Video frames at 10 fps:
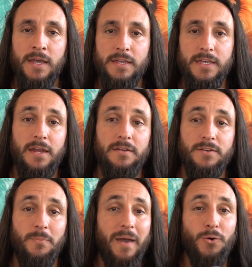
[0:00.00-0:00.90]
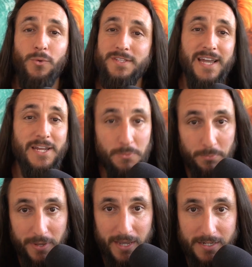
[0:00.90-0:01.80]
Yet, no matter what side you
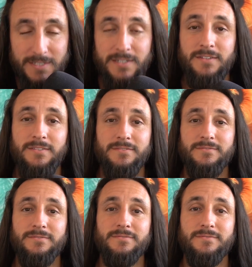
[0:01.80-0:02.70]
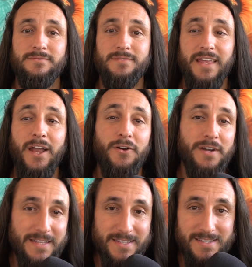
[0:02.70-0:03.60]
picked, they
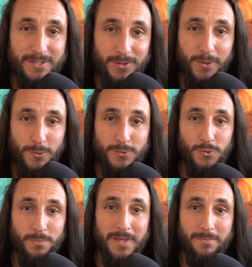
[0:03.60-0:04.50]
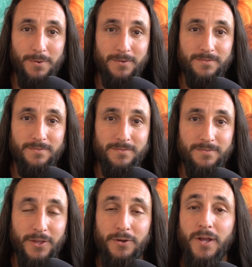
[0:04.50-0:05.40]
already instilled those two people.
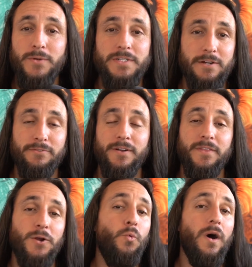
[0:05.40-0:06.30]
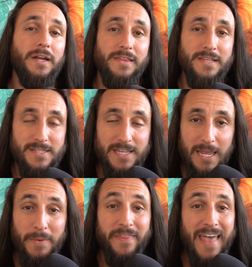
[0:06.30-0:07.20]
They're no different. They're one and the
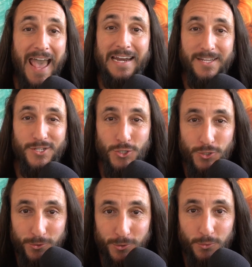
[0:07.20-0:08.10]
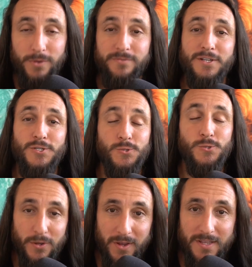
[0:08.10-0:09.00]
same. And that is true. We've
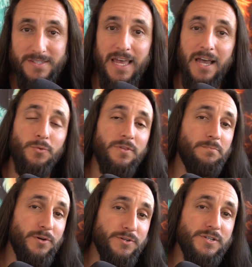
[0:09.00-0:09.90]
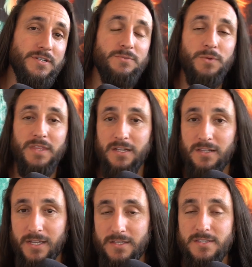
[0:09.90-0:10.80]
experienced that with Bushes, with the
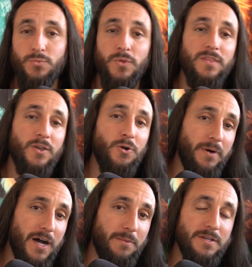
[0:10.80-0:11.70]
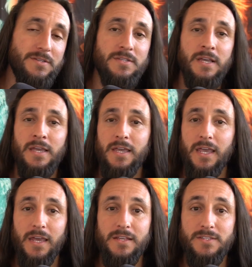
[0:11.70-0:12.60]
Clintons, with the Obamas,
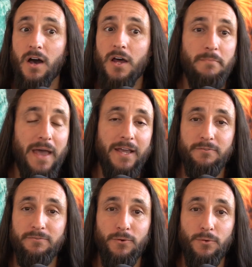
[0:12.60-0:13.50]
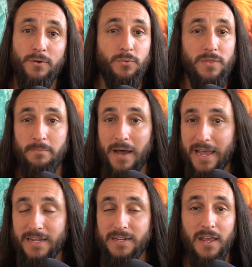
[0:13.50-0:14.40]
and it's gone back and forth with
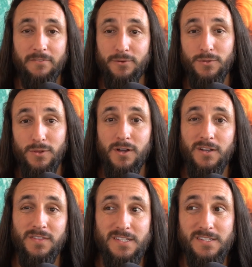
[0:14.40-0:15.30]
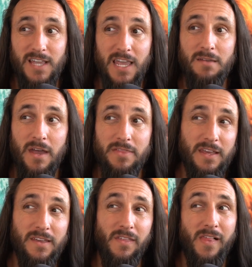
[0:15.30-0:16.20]
Biden. If you look, the same, I
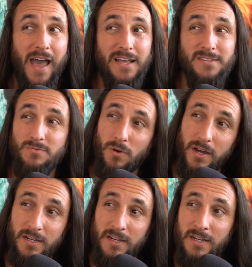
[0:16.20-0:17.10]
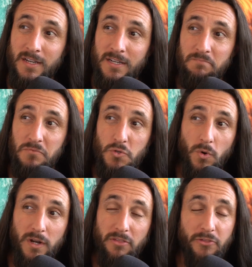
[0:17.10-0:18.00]
think in the last,
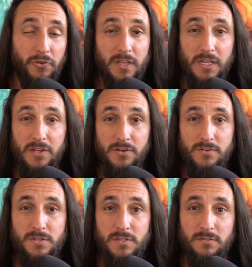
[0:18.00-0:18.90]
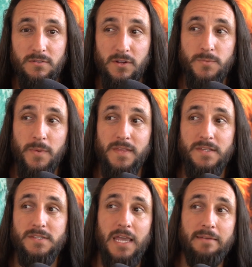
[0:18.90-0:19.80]
20, 30 years, there's been the
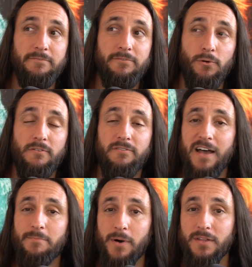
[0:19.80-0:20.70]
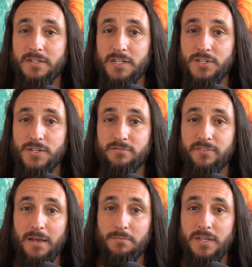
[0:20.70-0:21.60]
same 4 or 5 politician
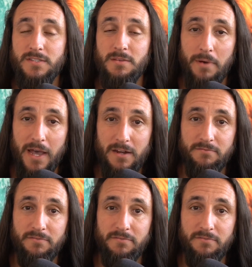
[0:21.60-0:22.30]
families: the Biden